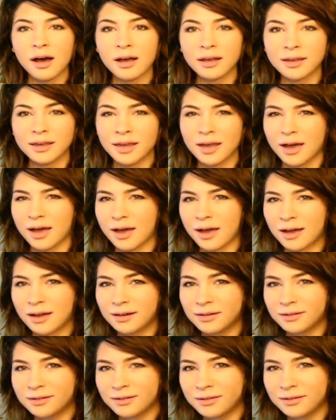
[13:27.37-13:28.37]
Yeah, I
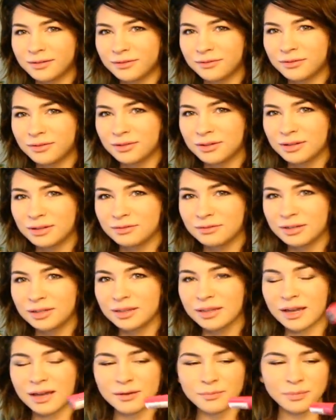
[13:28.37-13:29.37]
don't know if you can
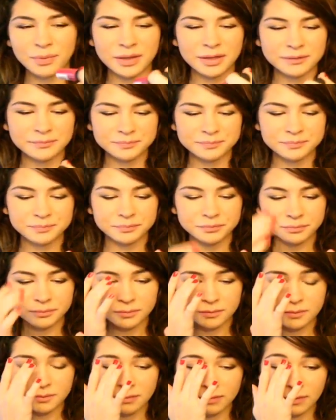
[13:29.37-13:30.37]
read that, but
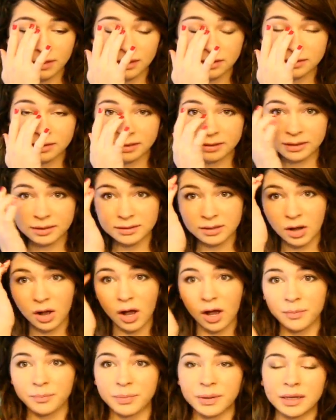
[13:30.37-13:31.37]
it's like this
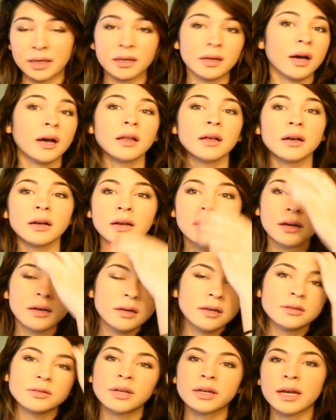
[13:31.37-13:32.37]
hot pink color.
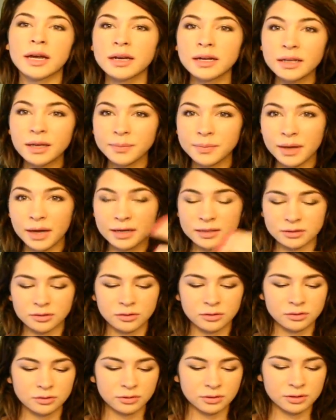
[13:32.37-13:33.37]
So I kind of kept the eyes
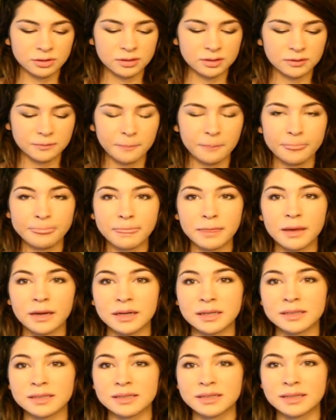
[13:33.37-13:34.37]
neutral
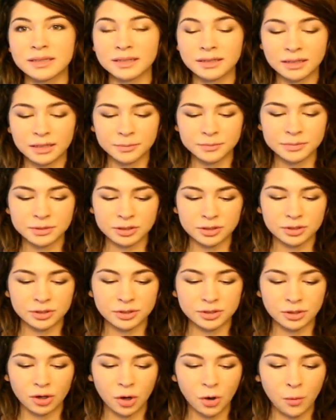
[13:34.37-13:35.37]
because the lips are
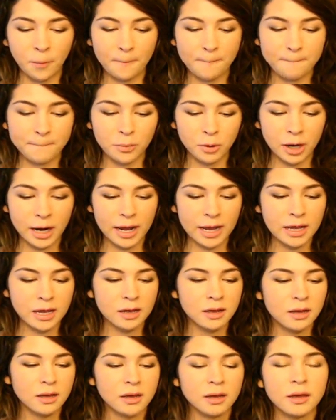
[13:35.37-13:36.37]
so
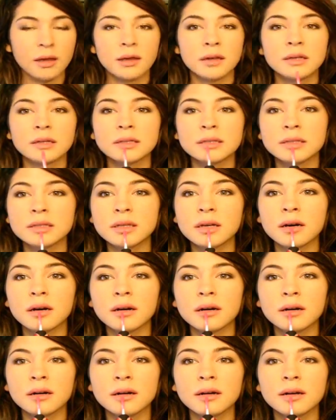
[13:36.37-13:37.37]
bright.
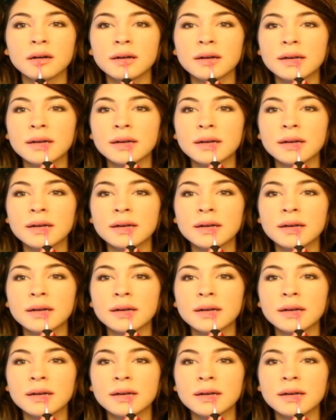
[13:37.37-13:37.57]
So